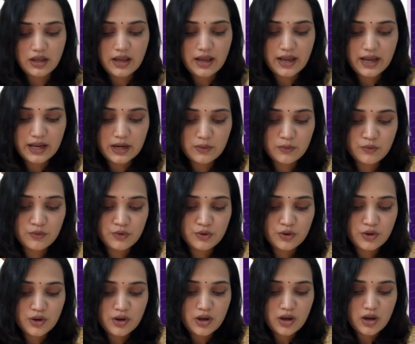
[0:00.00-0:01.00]
And
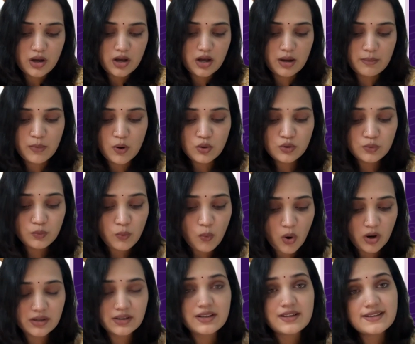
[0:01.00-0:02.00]
about
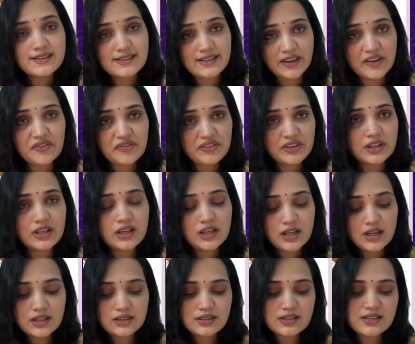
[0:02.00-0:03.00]
water safety,
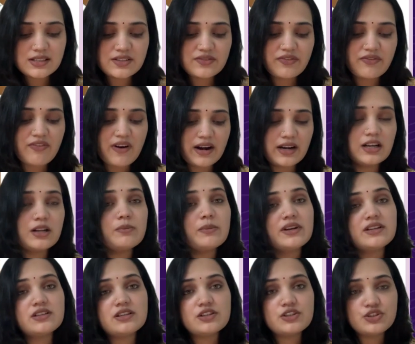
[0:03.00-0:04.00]
this is
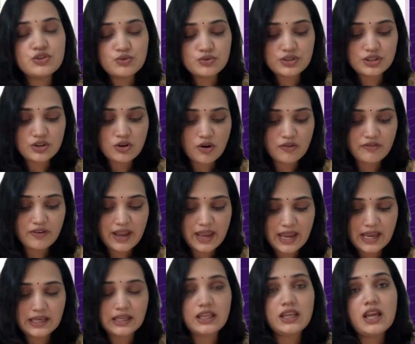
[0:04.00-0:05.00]
fundamental duty of
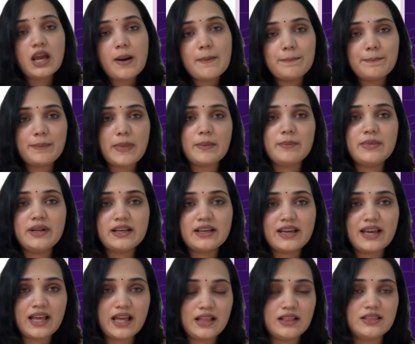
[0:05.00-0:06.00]
any public
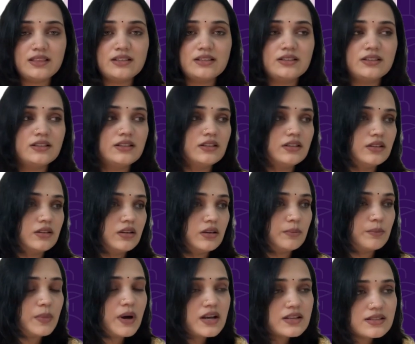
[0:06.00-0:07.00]
health
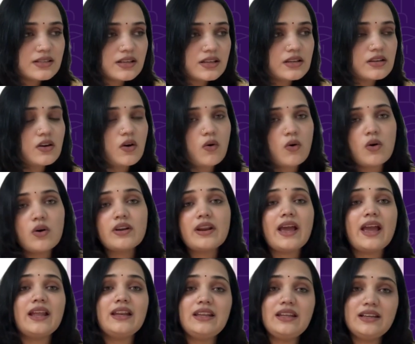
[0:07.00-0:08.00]
person or
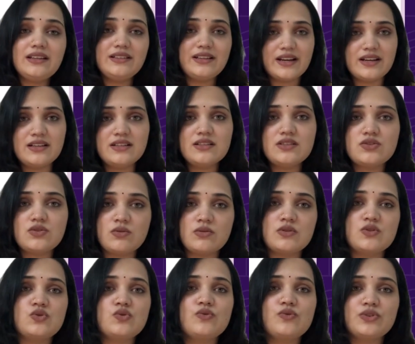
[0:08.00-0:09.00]
any dentist
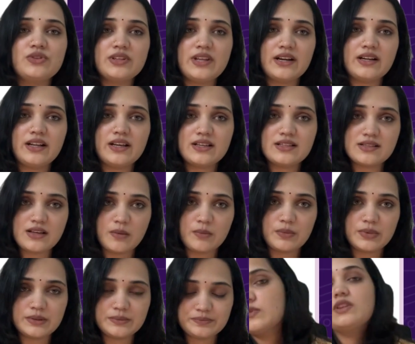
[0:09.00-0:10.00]
also, for that
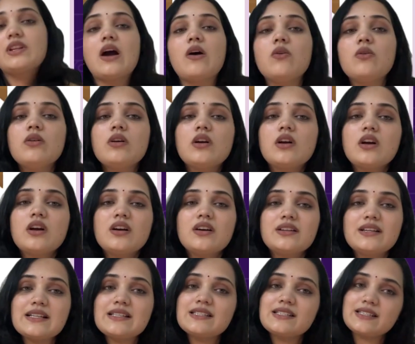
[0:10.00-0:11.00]
example. Now
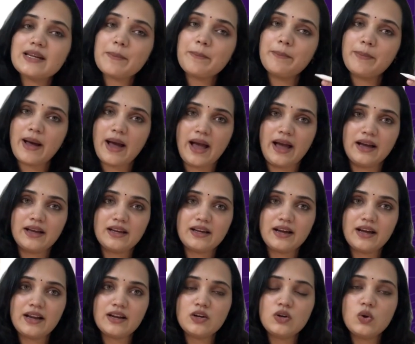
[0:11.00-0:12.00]
let's step back
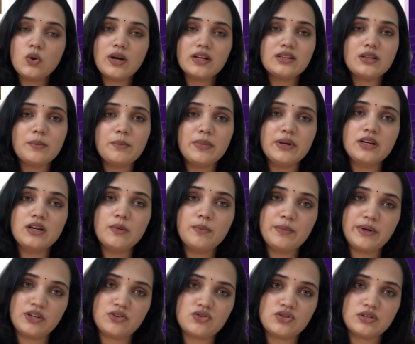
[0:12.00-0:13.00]
and look at the bigger
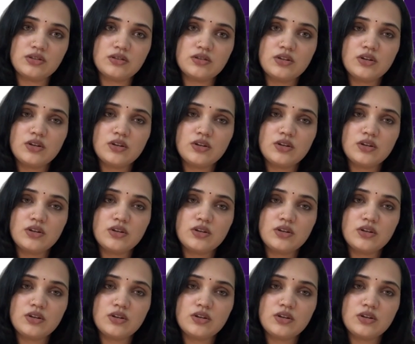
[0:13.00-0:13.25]
picture.